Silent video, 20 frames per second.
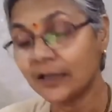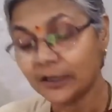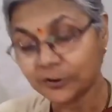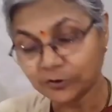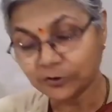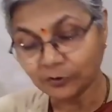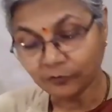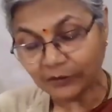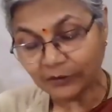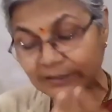
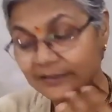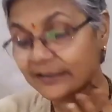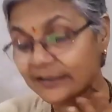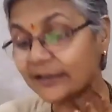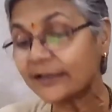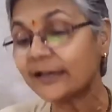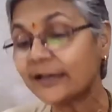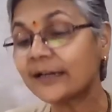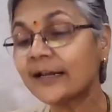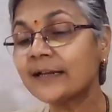So once the
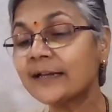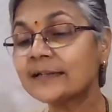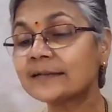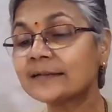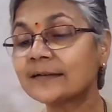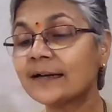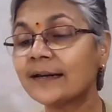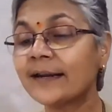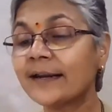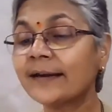data is
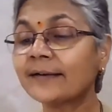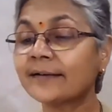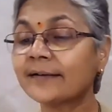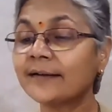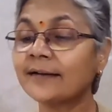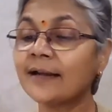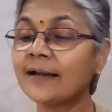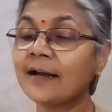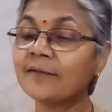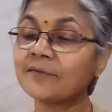
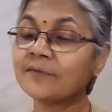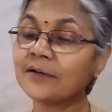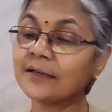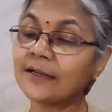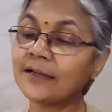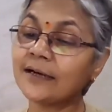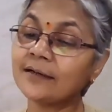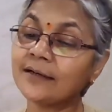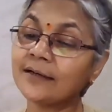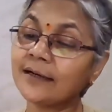collected, after
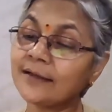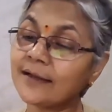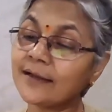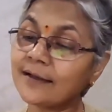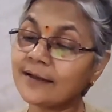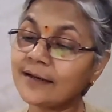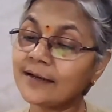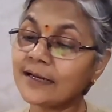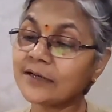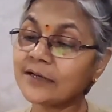that data
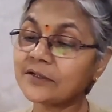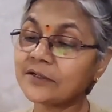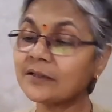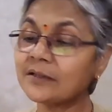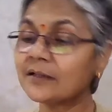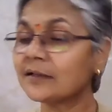collection,